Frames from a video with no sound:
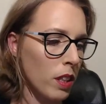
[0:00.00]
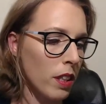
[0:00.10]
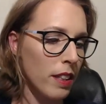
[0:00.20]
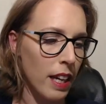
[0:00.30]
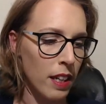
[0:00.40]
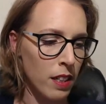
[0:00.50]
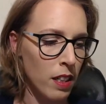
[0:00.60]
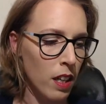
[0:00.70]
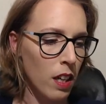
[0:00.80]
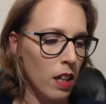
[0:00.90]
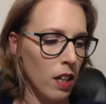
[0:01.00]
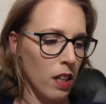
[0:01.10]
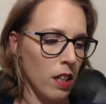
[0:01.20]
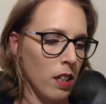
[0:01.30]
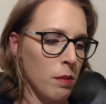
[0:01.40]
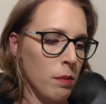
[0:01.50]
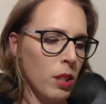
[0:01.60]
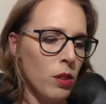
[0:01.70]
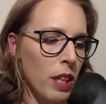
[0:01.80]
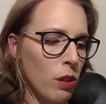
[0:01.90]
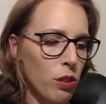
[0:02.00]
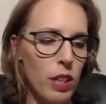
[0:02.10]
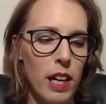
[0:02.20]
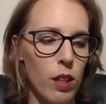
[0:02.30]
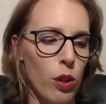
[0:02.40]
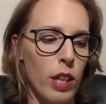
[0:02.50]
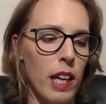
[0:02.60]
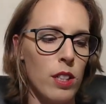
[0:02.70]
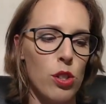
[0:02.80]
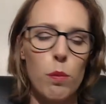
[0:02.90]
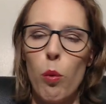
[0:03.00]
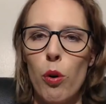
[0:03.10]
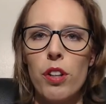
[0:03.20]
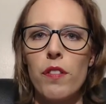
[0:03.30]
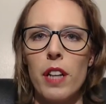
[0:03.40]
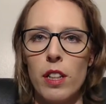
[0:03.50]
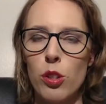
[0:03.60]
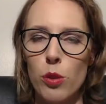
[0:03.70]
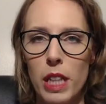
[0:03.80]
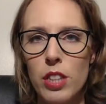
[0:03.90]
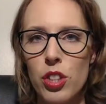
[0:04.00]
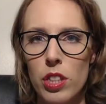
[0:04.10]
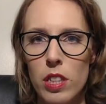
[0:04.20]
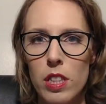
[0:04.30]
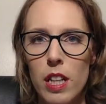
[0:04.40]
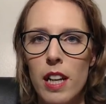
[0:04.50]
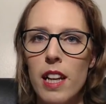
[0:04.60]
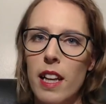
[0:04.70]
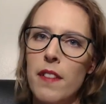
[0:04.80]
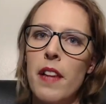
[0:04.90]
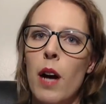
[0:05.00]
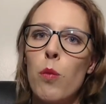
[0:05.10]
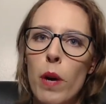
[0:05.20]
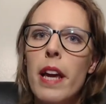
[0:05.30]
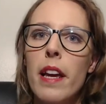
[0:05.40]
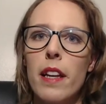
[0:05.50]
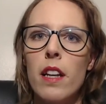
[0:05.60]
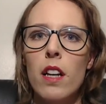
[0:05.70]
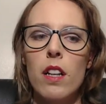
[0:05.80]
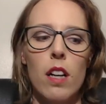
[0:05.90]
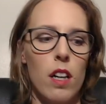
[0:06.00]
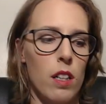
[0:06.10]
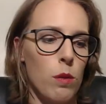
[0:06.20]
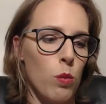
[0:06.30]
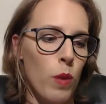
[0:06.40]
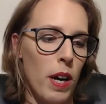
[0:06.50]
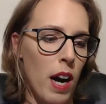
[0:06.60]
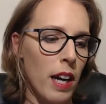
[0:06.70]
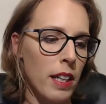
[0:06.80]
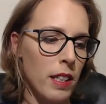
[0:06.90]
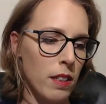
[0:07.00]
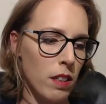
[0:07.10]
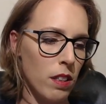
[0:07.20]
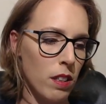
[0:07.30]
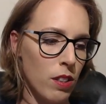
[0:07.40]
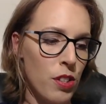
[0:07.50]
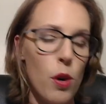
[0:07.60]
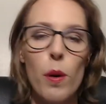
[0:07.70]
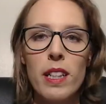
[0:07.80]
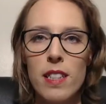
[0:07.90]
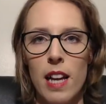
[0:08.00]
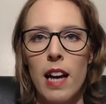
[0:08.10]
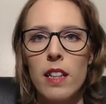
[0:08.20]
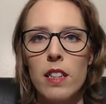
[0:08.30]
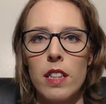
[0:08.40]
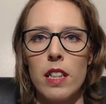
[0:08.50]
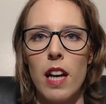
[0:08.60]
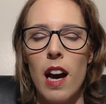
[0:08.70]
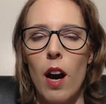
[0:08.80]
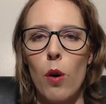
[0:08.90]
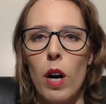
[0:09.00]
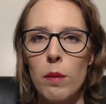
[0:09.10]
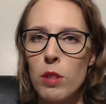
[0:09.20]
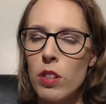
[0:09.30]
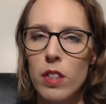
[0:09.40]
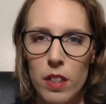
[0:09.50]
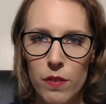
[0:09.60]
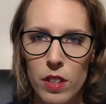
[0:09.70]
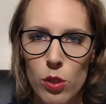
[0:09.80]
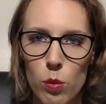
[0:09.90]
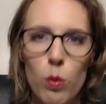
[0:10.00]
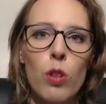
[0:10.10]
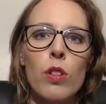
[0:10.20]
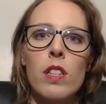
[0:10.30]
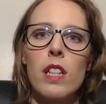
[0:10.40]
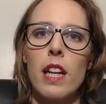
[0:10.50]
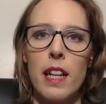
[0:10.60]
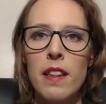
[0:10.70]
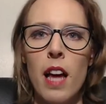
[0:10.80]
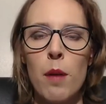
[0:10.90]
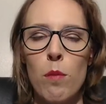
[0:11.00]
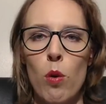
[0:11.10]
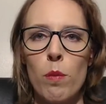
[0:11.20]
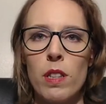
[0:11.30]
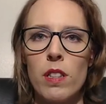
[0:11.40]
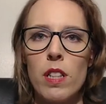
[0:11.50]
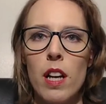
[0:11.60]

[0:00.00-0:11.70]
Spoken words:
Then, I also had a look at supportive and courageous in that way, where I know exactly how I'm going to live these words in that moment,